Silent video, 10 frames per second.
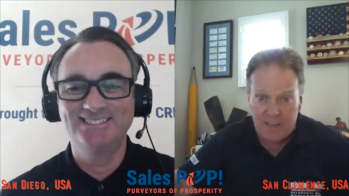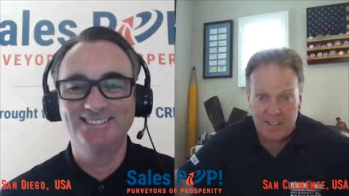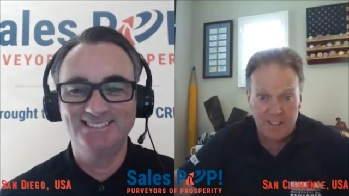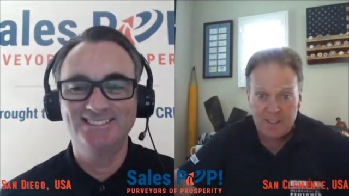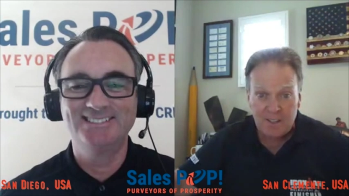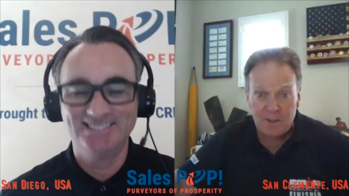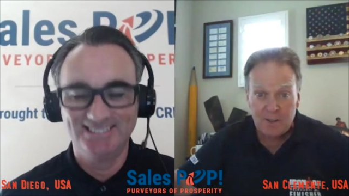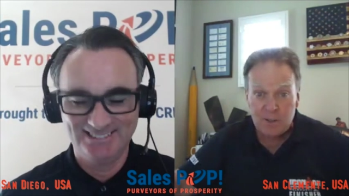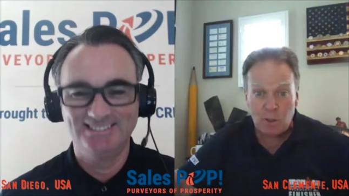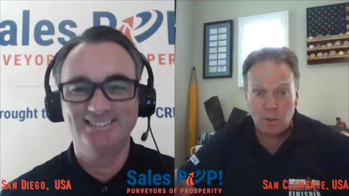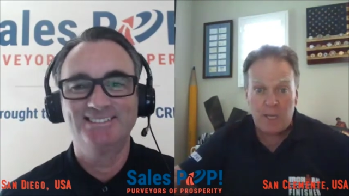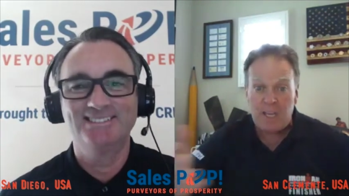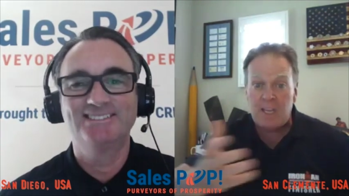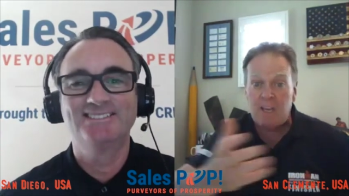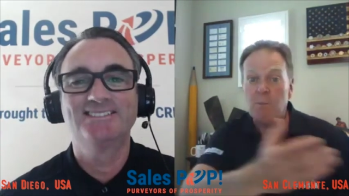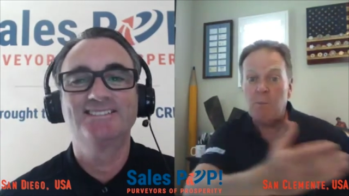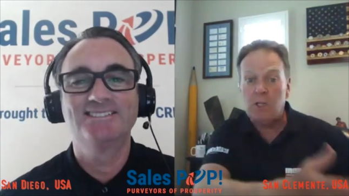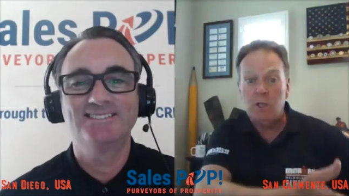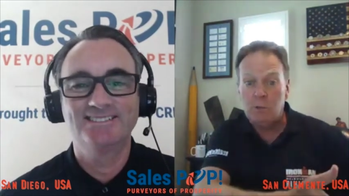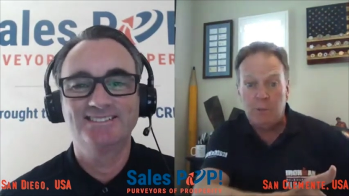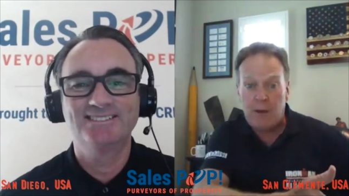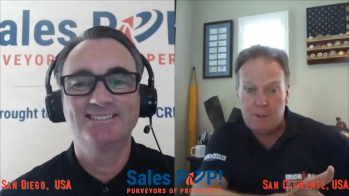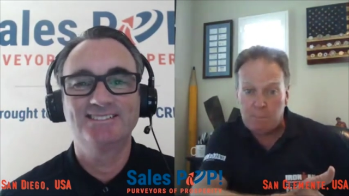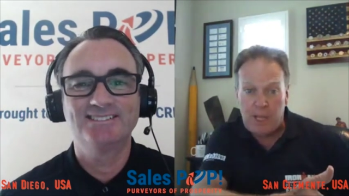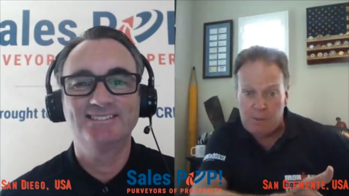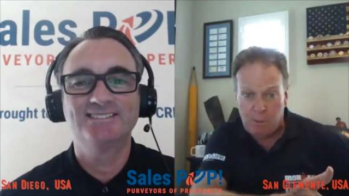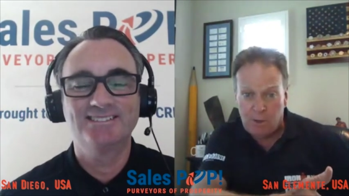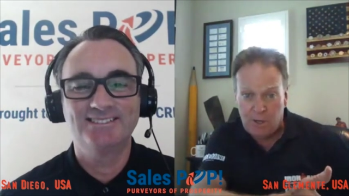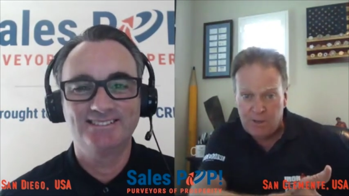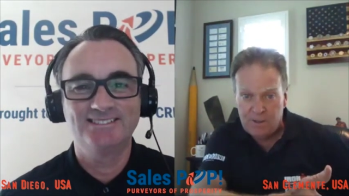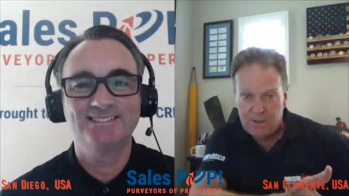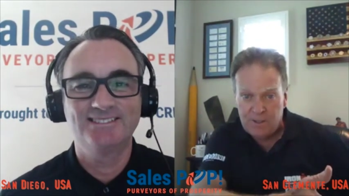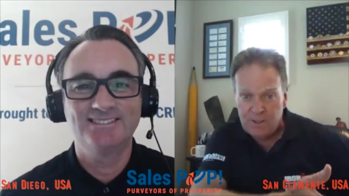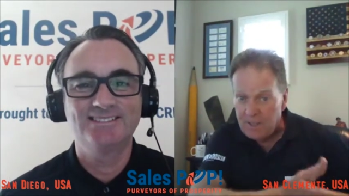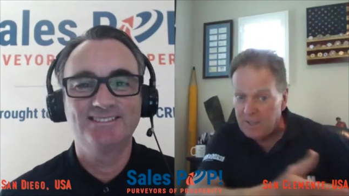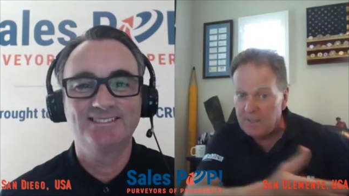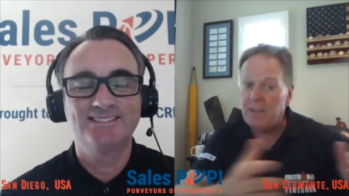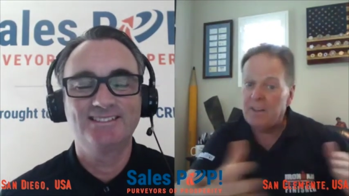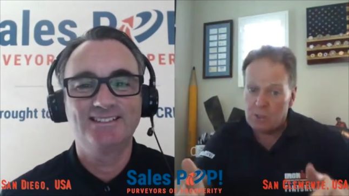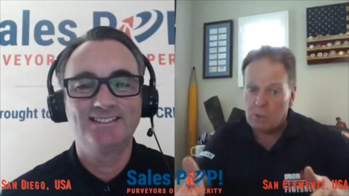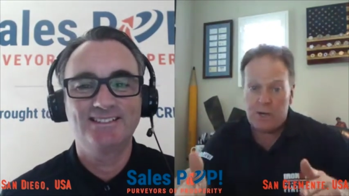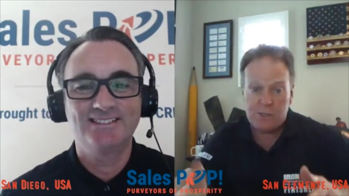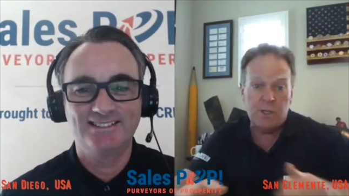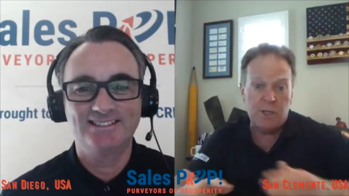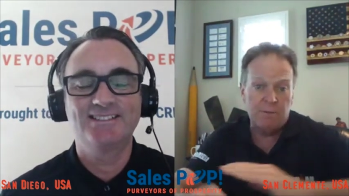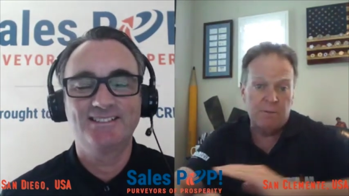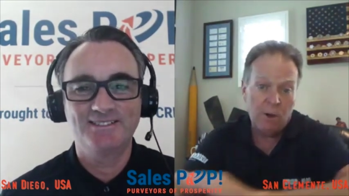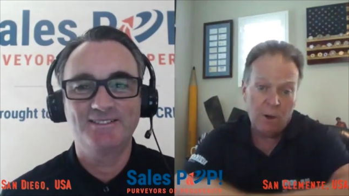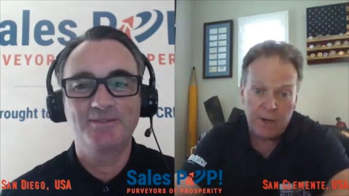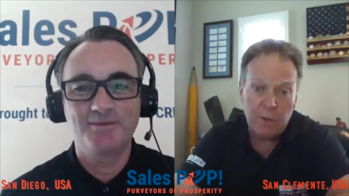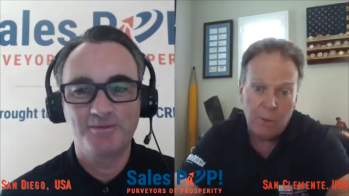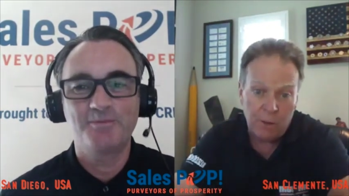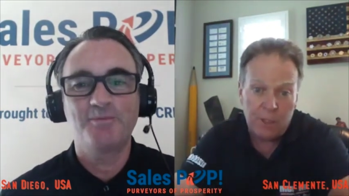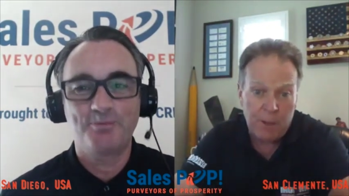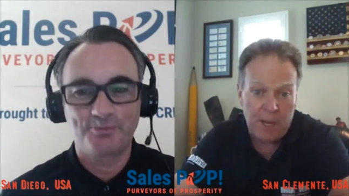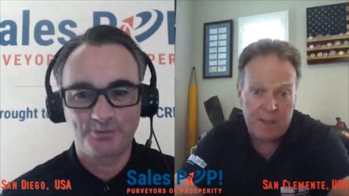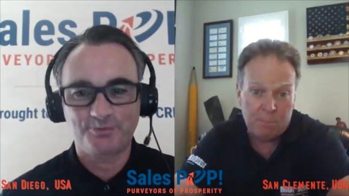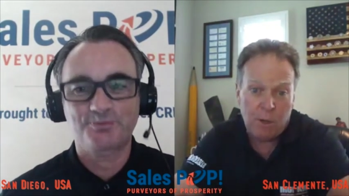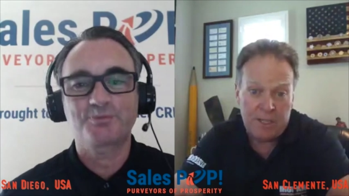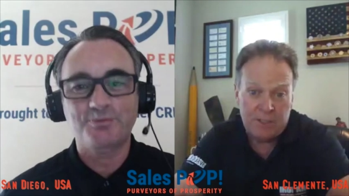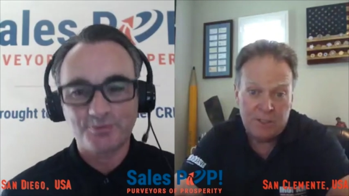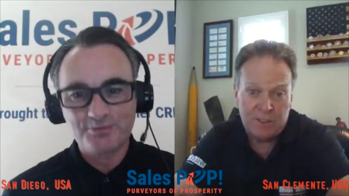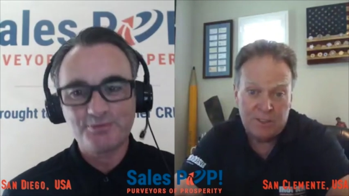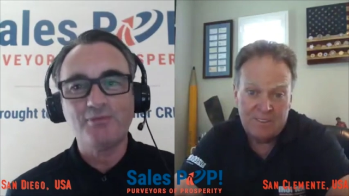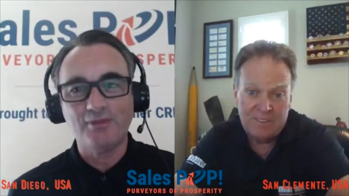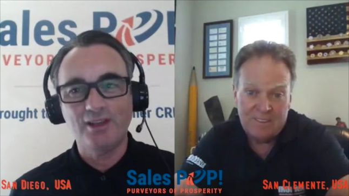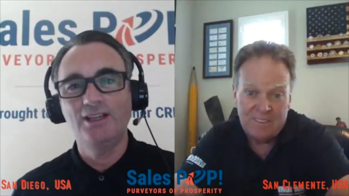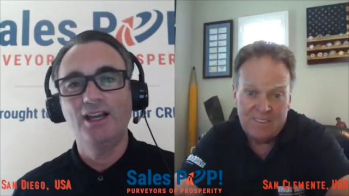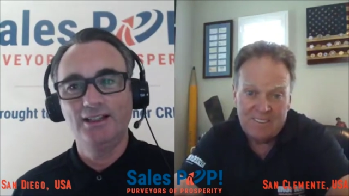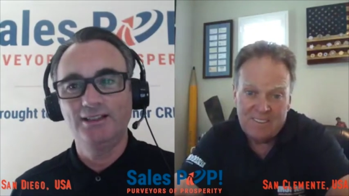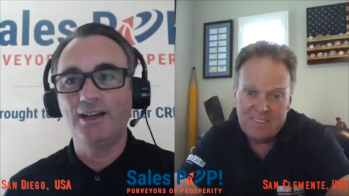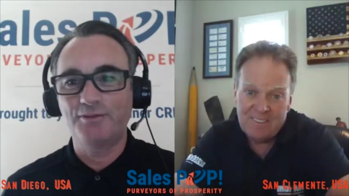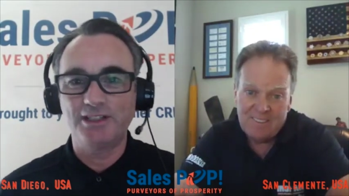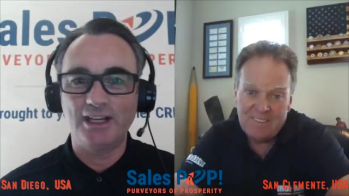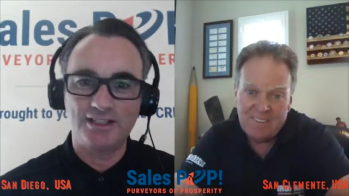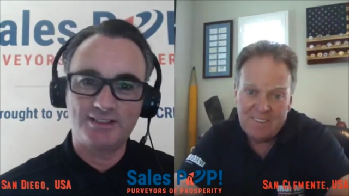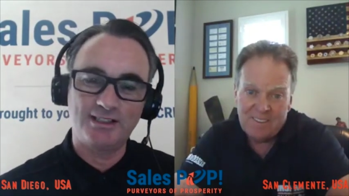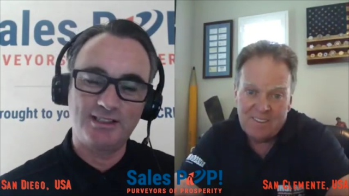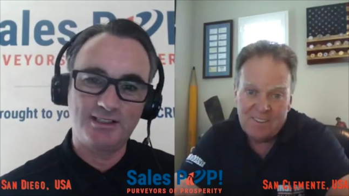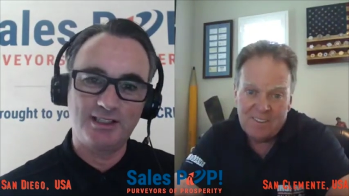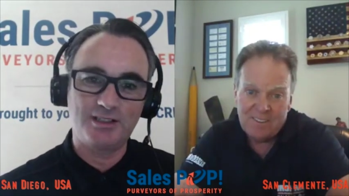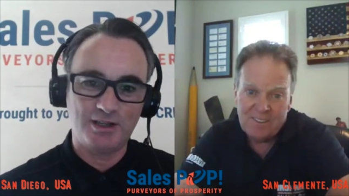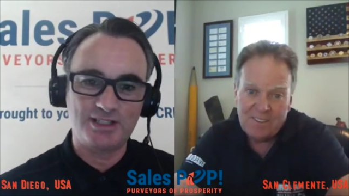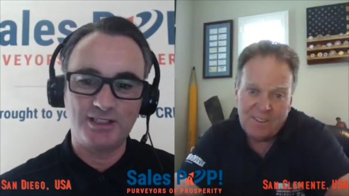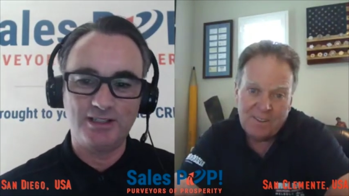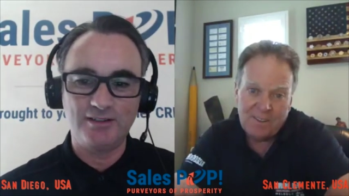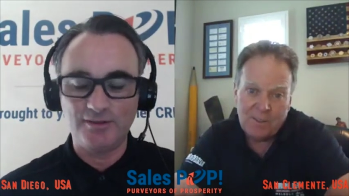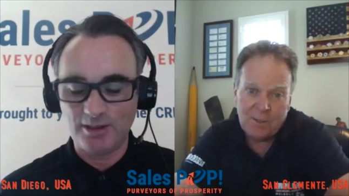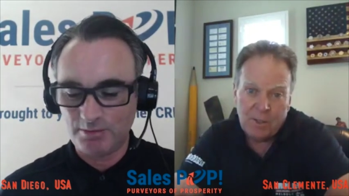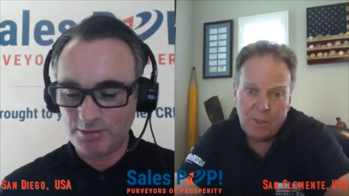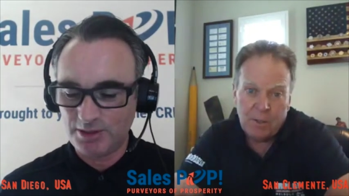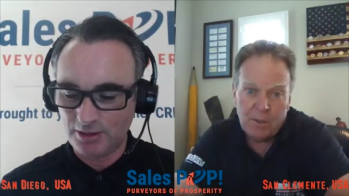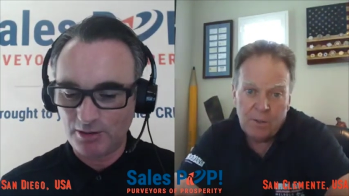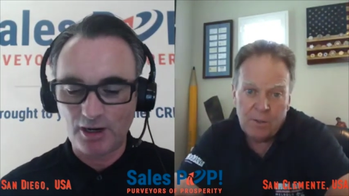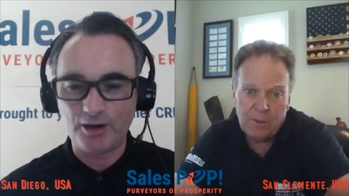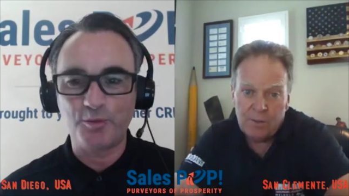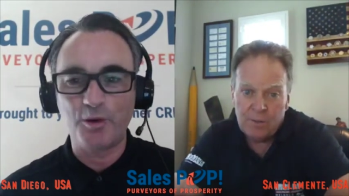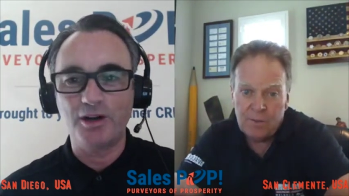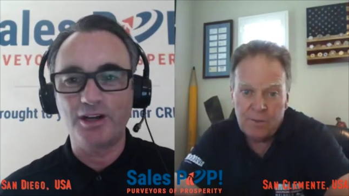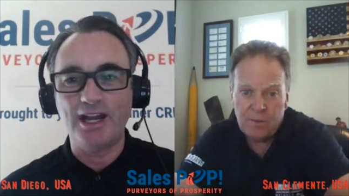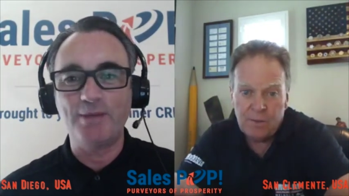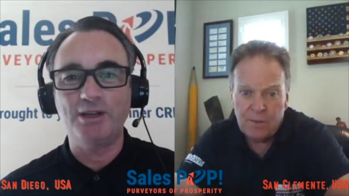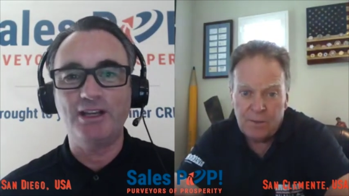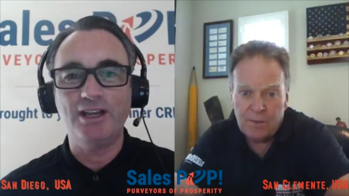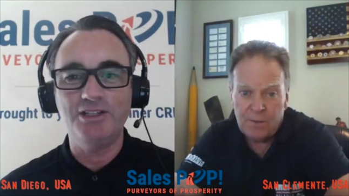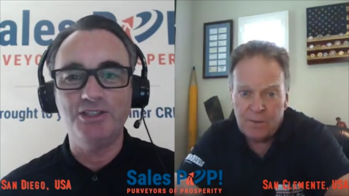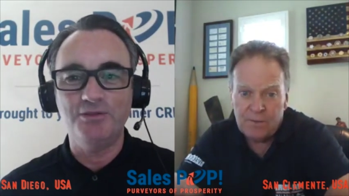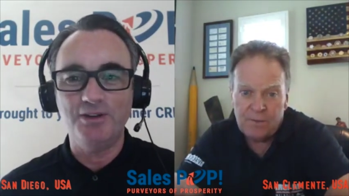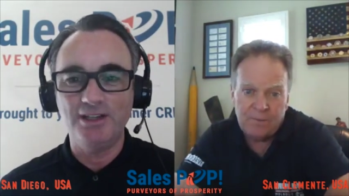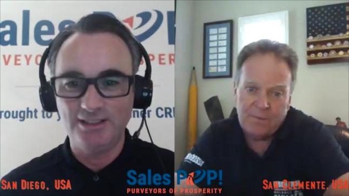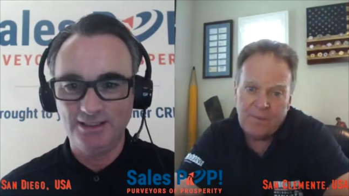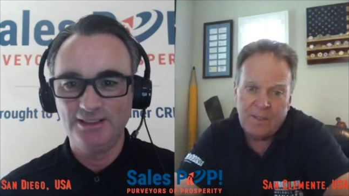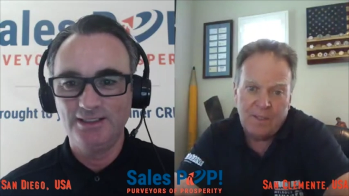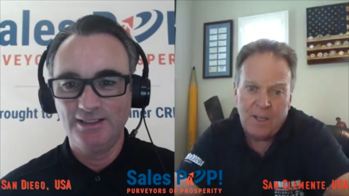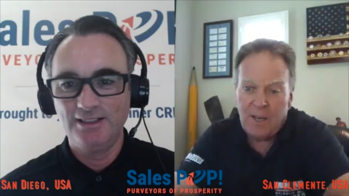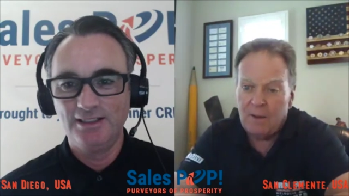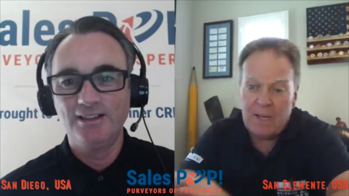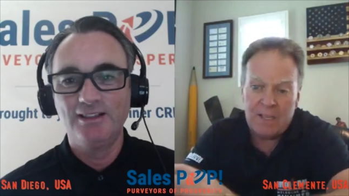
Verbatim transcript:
Speaker 1: right? So we can give them a clue by the playbook. And then it's a question of, are you willing to pay the
Speaker 2: price? Yeah. After that, it's the, the question of, uh, you know, hard work and application, right? Uh,